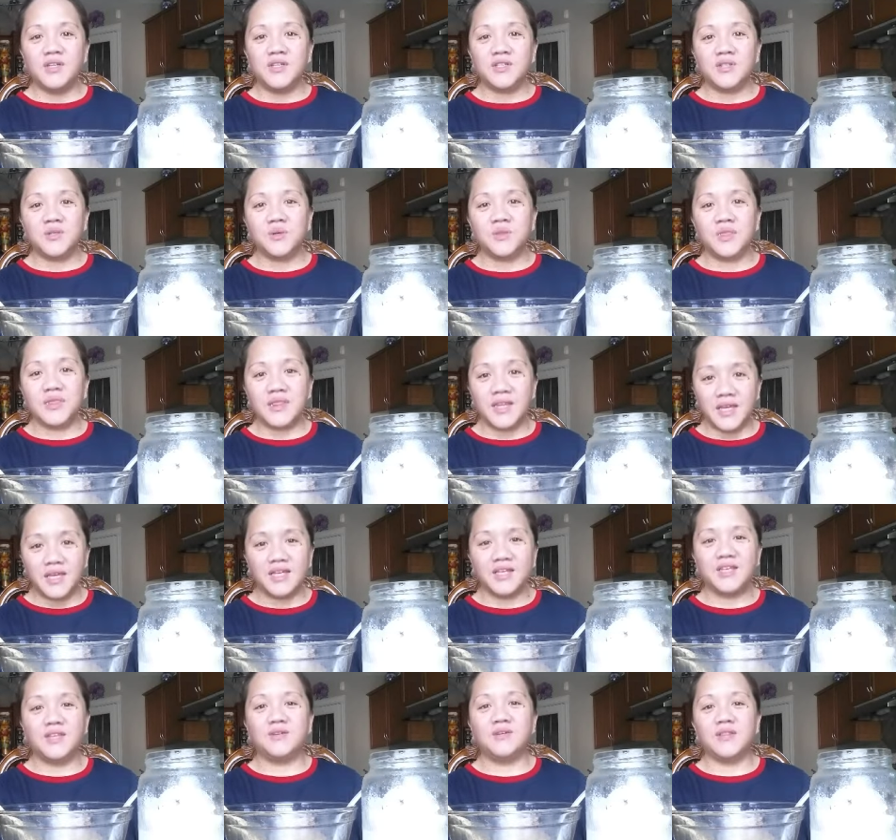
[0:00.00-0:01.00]
So
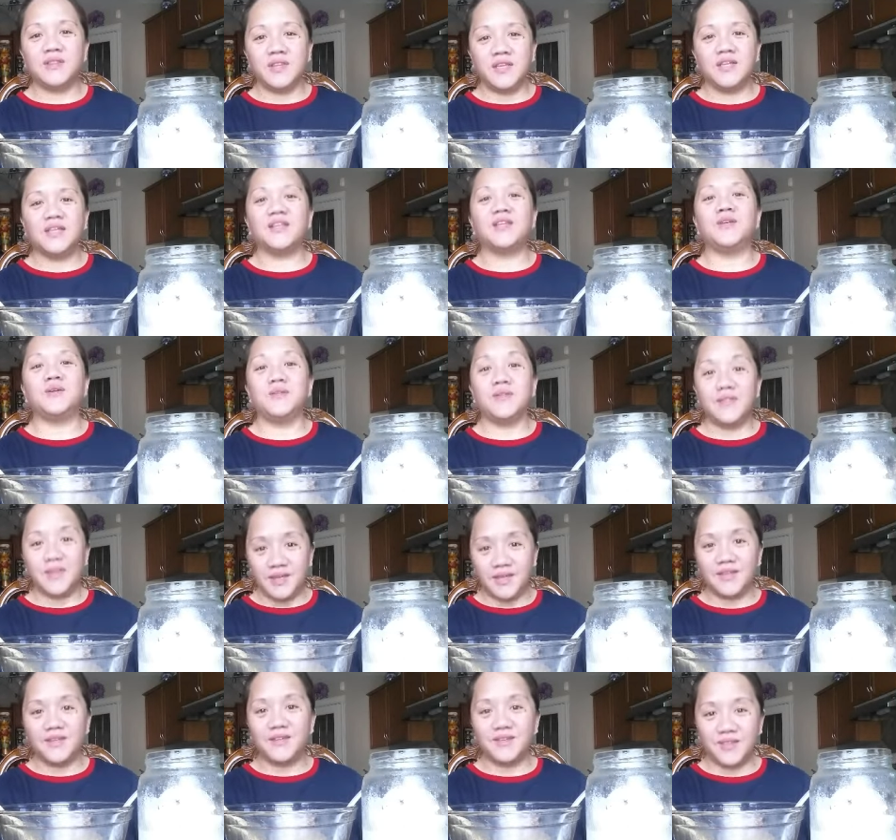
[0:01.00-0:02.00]
thank you, thank you,
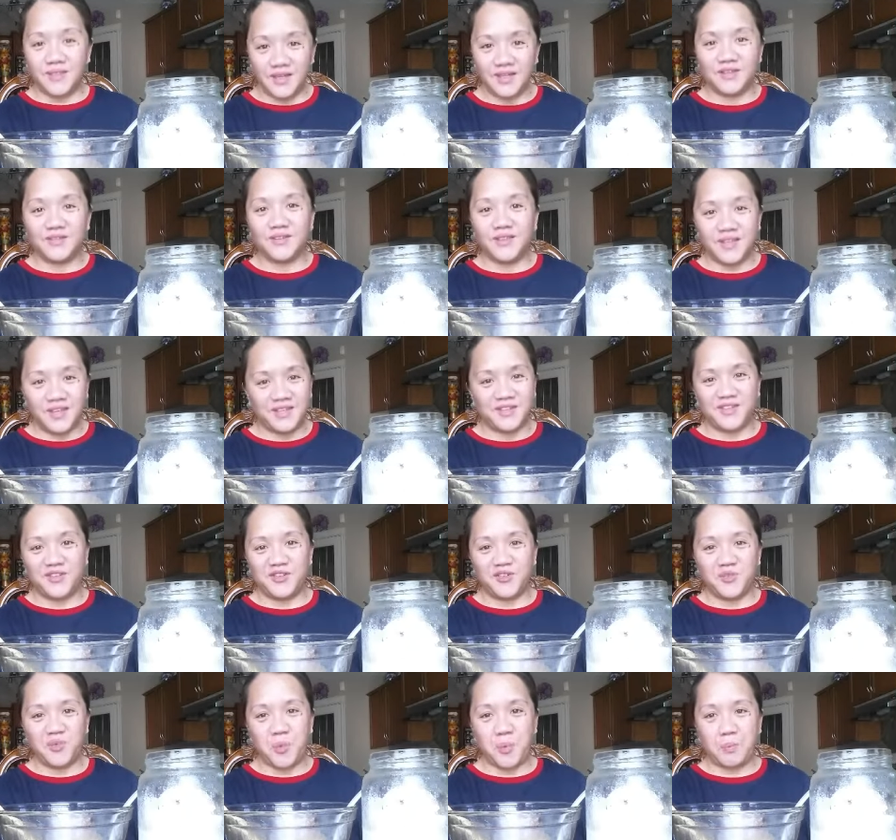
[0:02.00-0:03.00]
thank you, thank you, thank
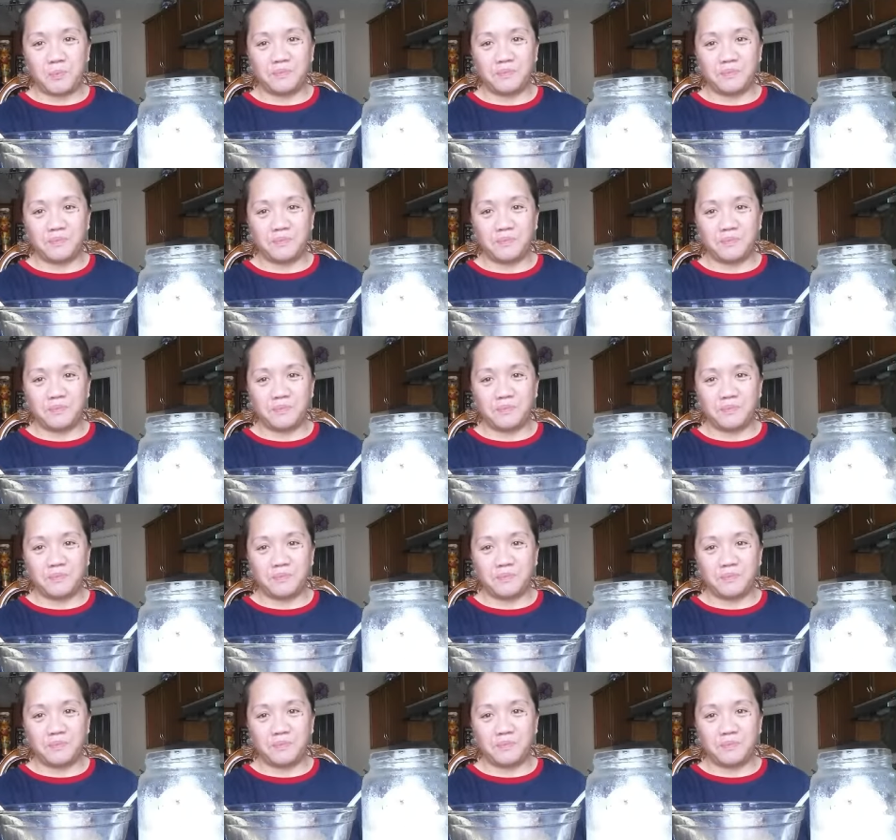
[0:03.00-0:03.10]
you.